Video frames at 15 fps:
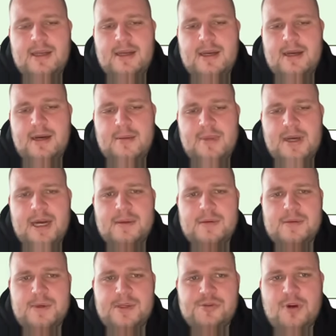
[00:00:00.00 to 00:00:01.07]

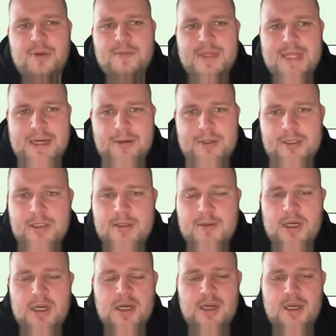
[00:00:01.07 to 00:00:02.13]
perhaps we drop down
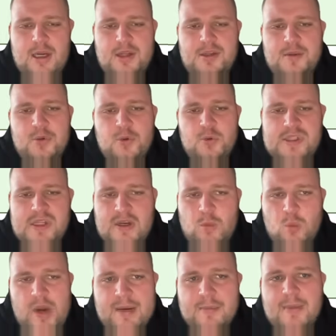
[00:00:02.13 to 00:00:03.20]
the ball side
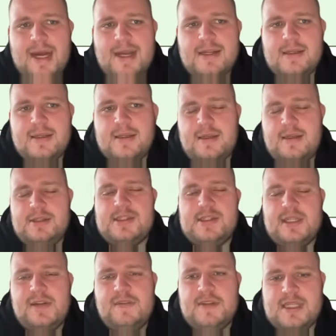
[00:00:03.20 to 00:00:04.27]
wing back just
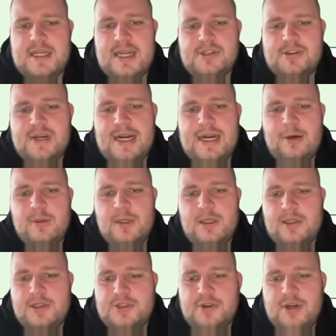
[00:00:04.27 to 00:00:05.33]
to give us an extra
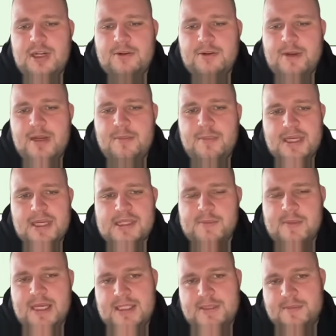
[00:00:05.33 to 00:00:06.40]
outlet and try and create a bigger
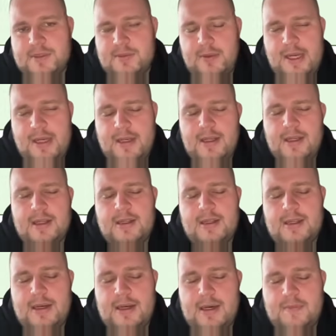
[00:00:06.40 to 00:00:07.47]
space between
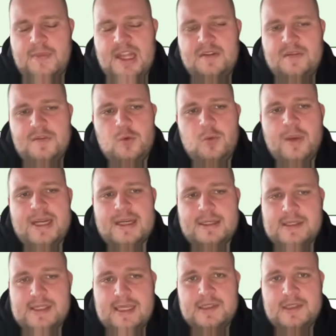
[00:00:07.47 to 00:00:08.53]
their fullback
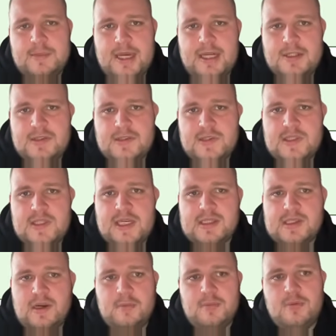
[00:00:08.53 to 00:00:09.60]
and centre back, just as an
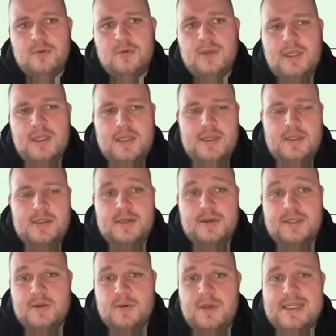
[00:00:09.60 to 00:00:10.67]
example. So
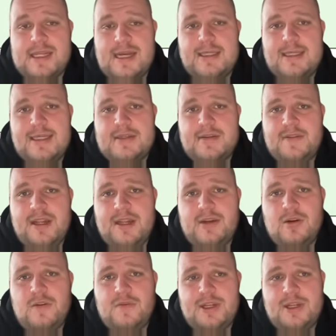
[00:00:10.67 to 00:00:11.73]
it's always handy to think
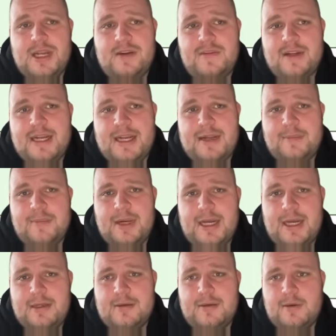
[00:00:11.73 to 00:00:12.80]
of when you have a game
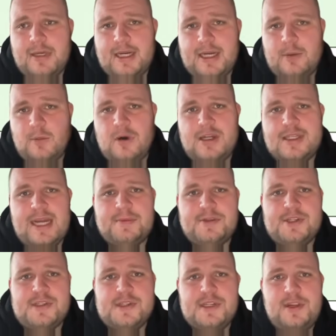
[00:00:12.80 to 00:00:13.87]
plan, okay, what
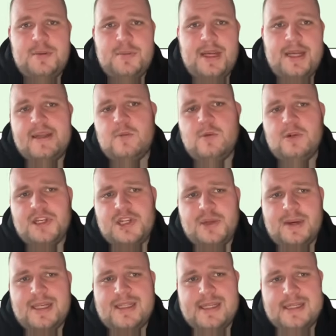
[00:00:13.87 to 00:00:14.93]
adaptations can you make? What do
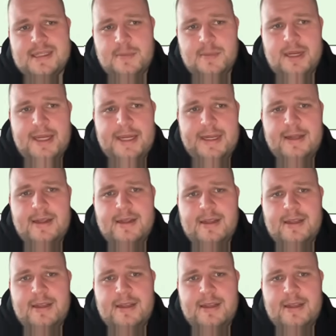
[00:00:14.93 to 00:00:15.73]
you anticipate?